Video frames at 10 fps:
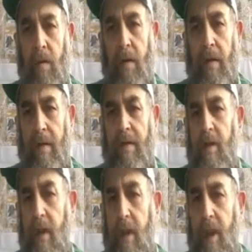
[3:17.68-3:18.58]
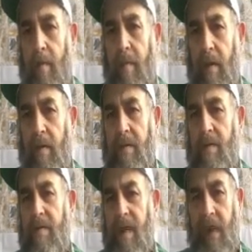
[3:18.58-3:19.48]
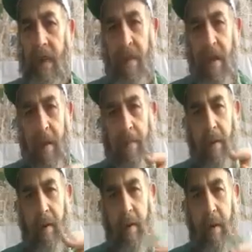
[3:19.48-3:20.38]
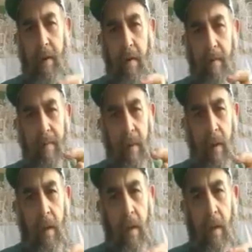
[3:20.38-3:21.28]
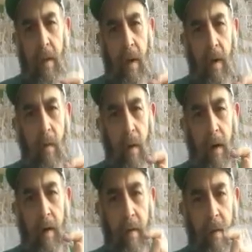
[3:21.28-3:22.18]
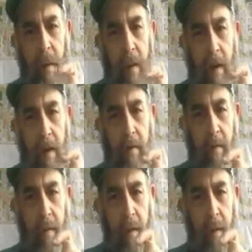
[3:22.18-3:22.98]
During this time, there was a 5-day period where they